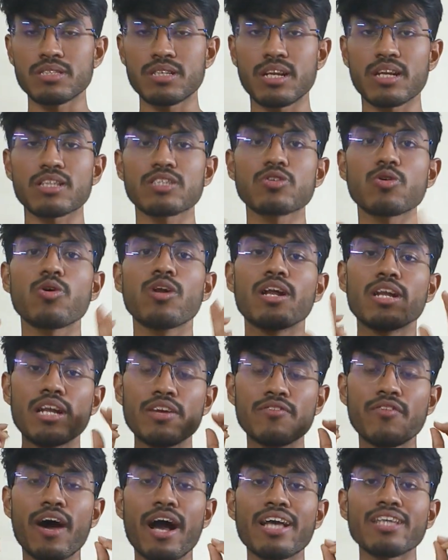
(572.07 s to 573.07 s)
So
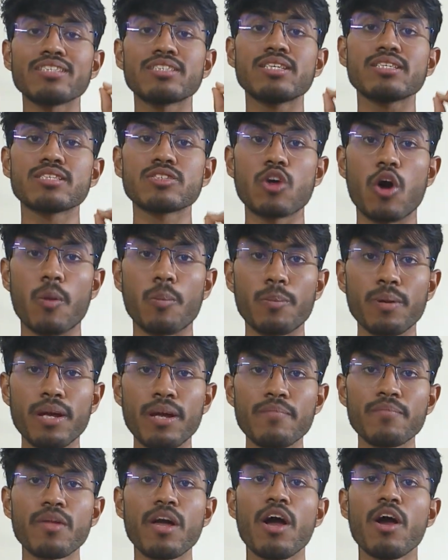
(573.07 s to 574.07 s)
revise this copy
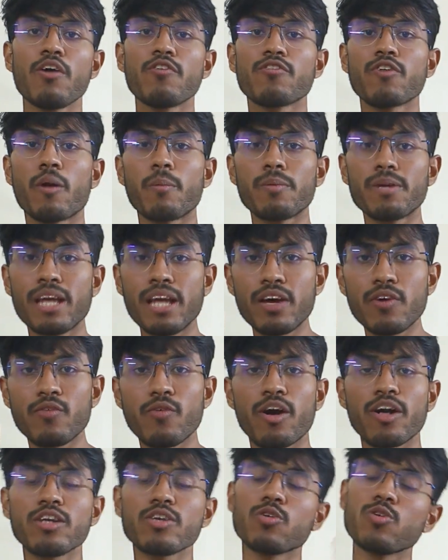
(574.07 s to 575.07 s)
from day one
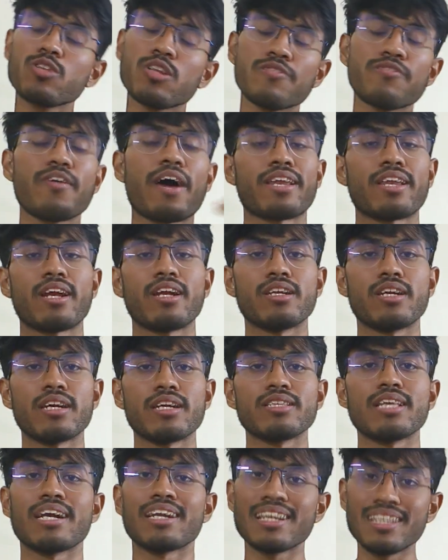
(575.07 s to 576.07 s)
to the final day, that
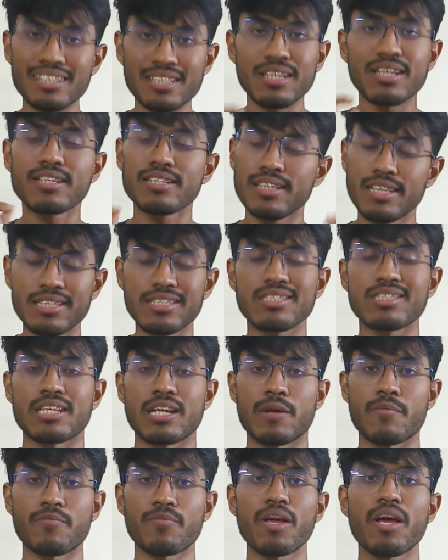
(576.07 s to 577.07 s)
is this day.
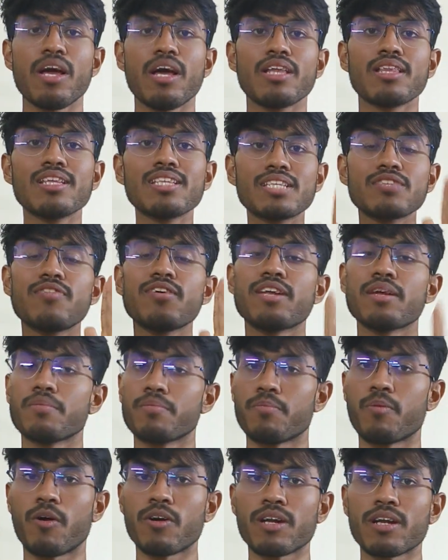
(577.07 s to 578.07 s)
This is very
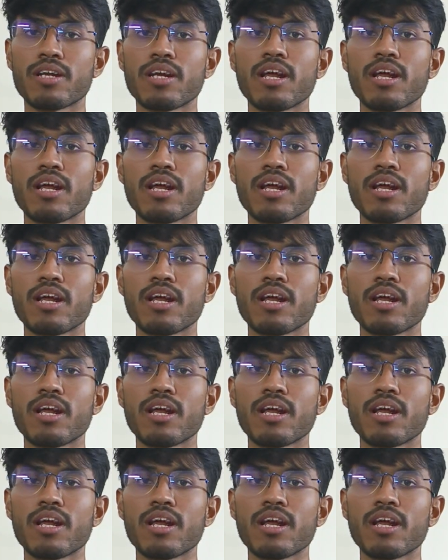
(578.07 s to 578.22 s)
important.